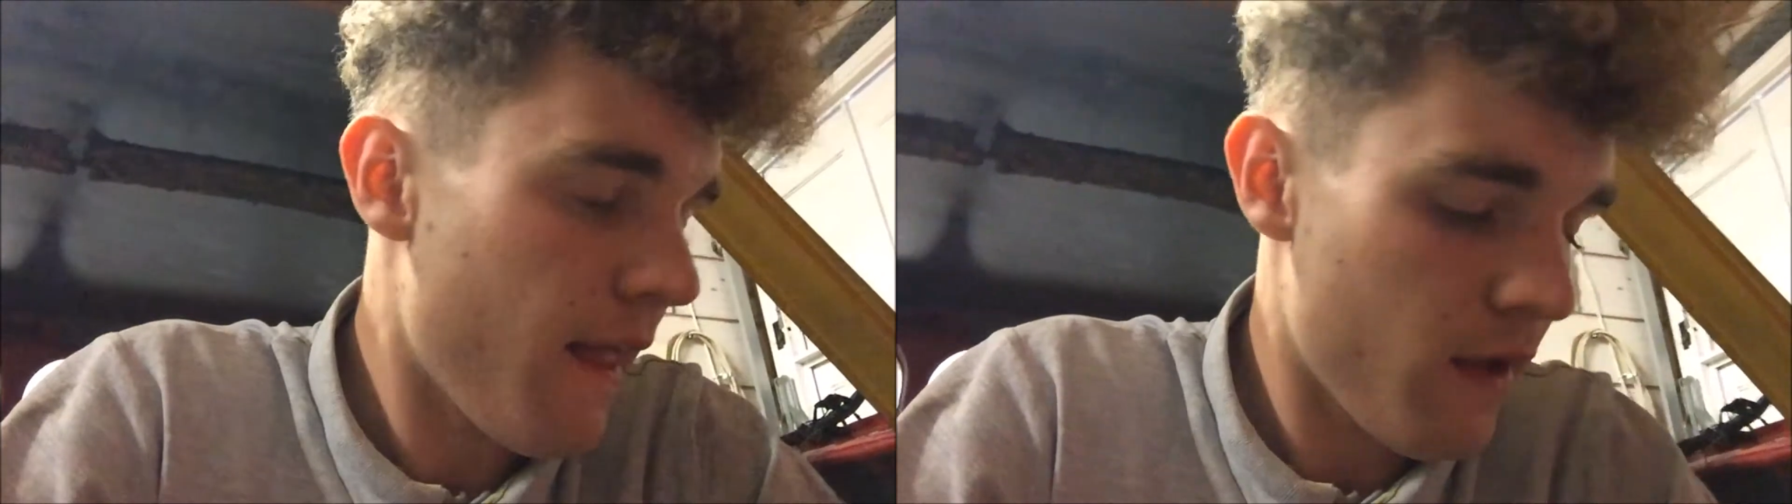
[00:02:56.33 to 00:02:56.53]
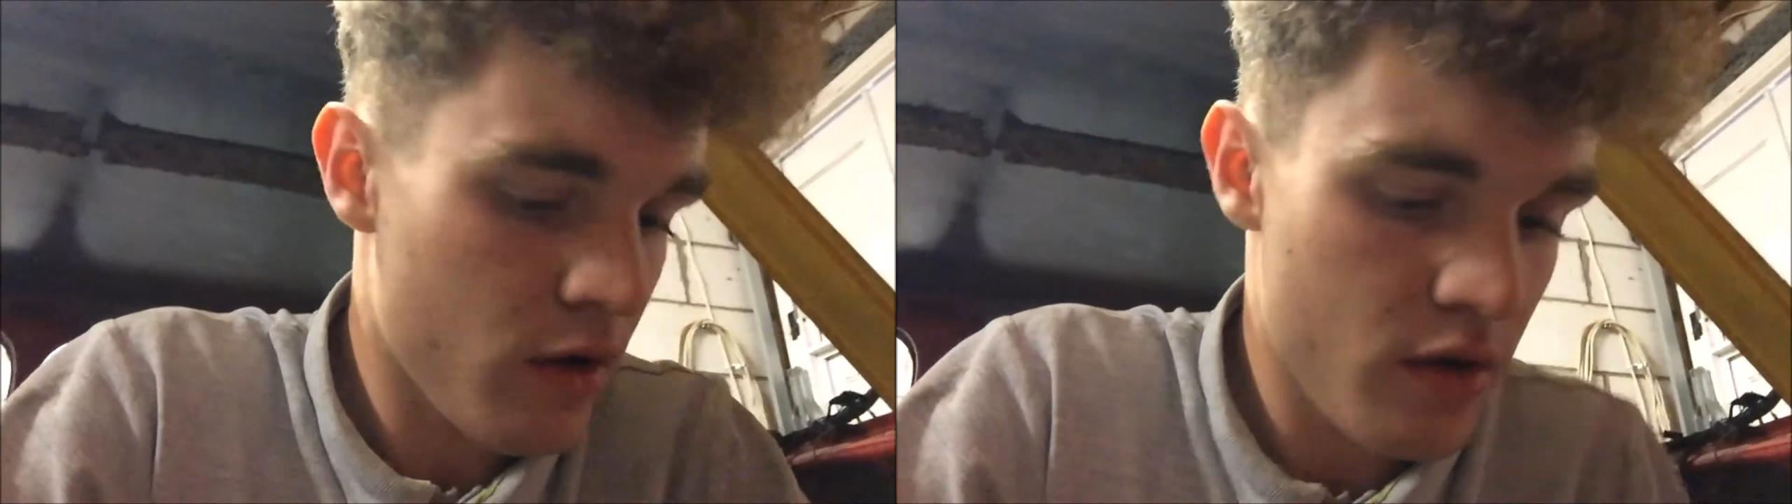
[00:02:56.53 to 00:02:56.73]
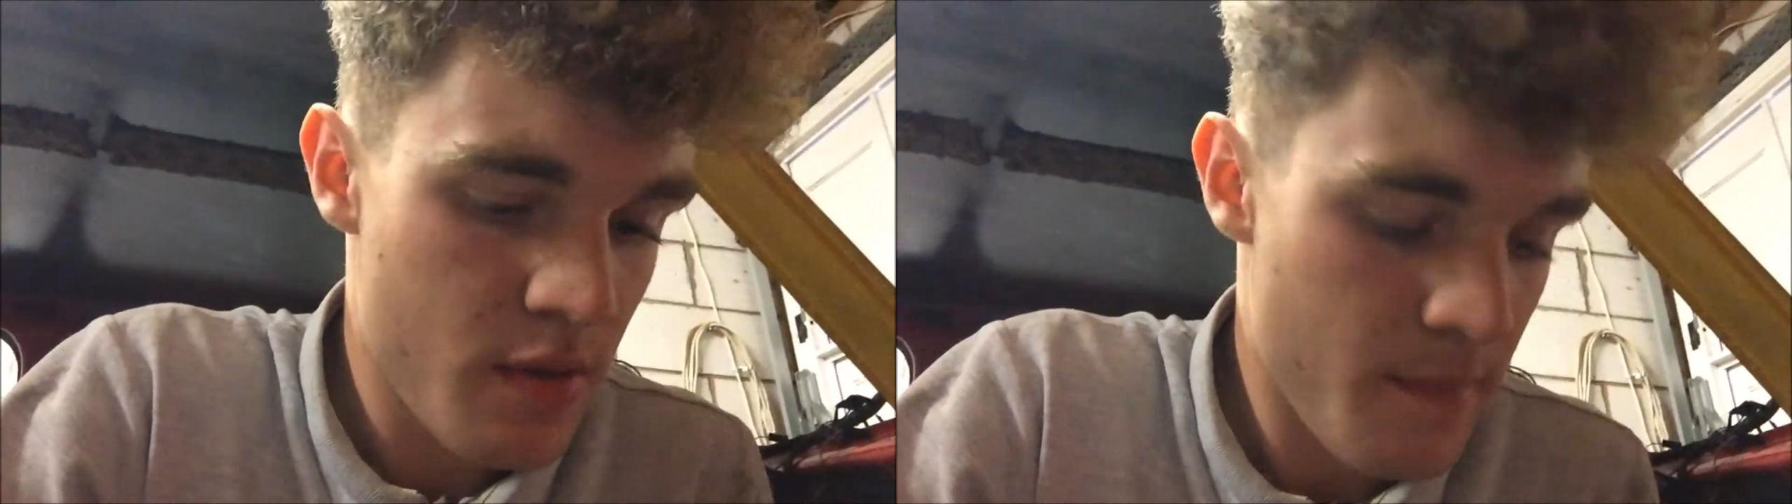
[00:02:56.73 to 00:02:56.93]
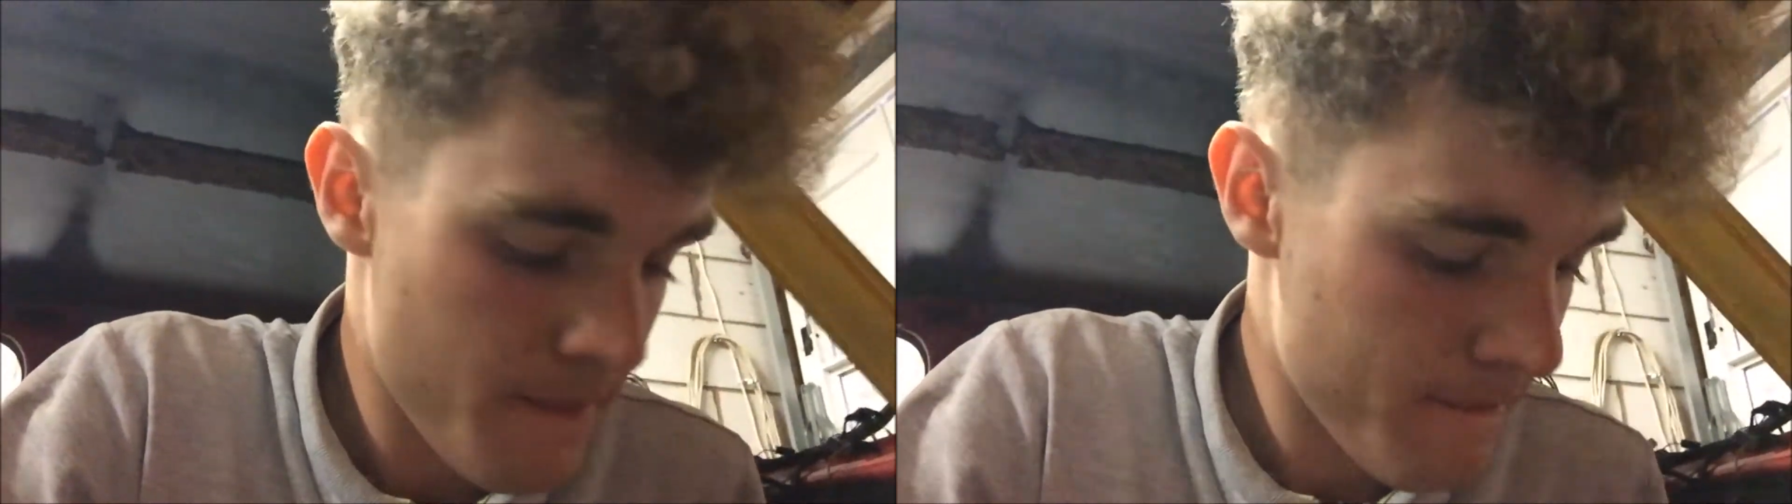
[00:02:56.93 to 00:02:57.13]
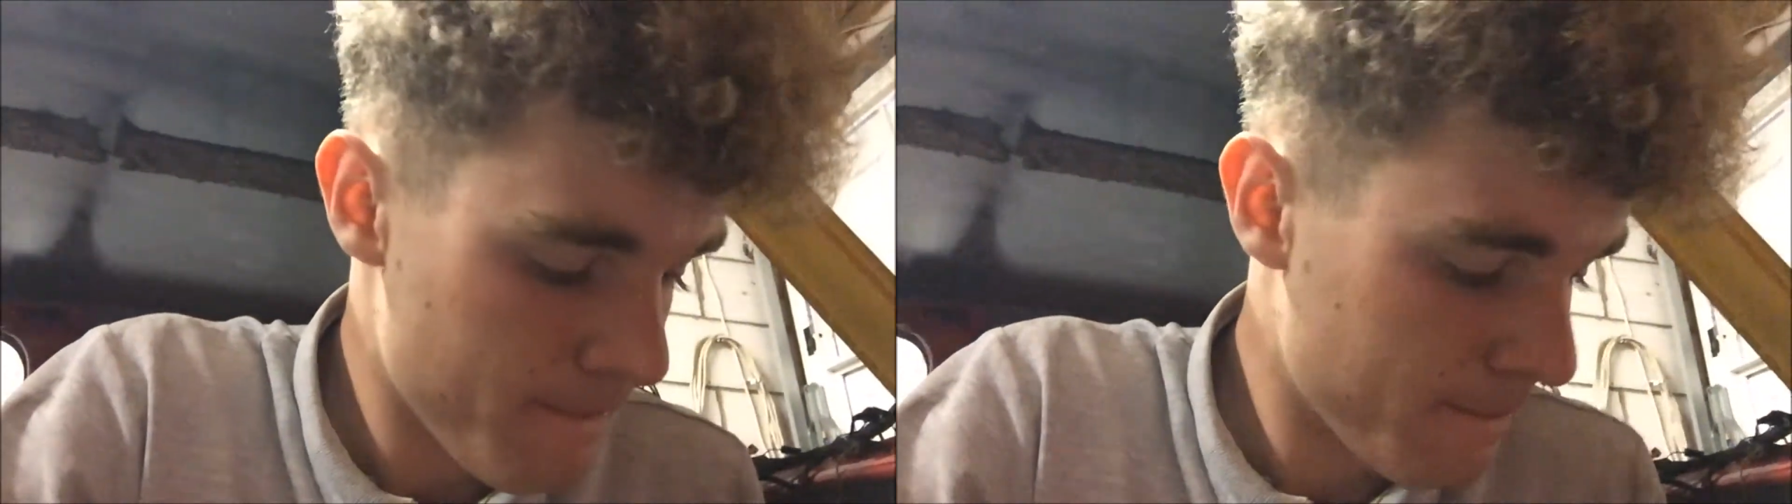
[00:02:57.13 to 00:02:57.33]

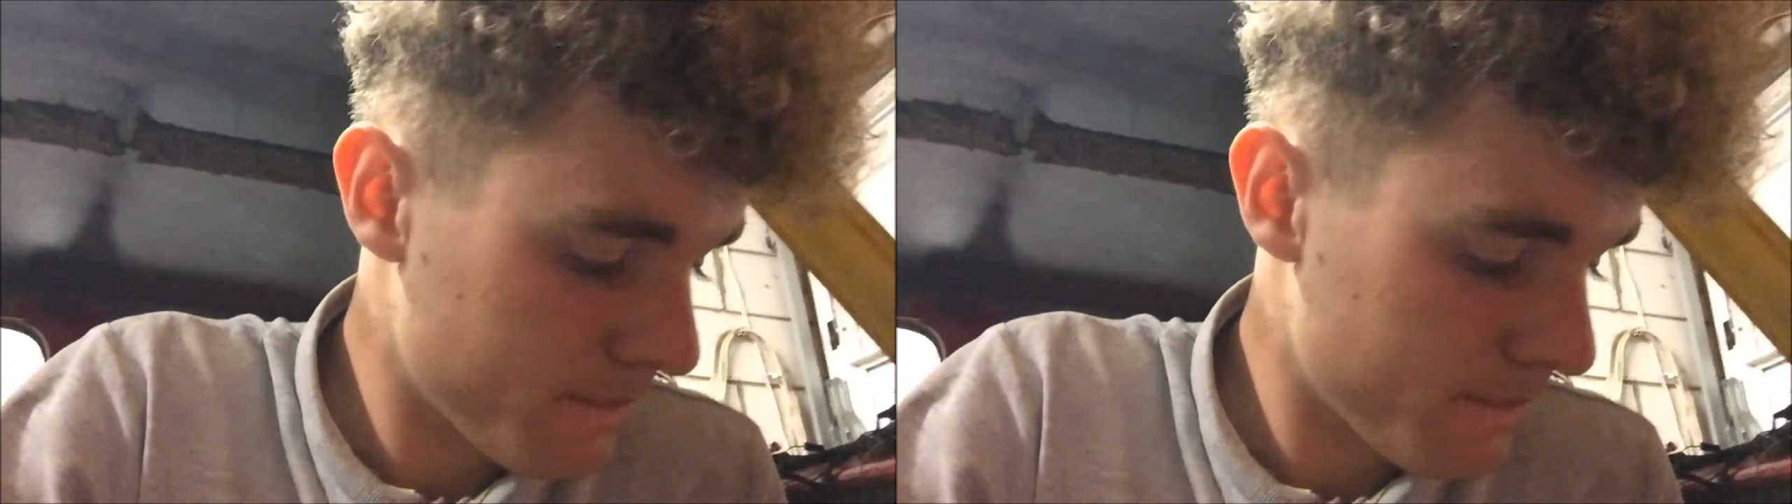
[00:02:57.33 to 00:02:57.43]
And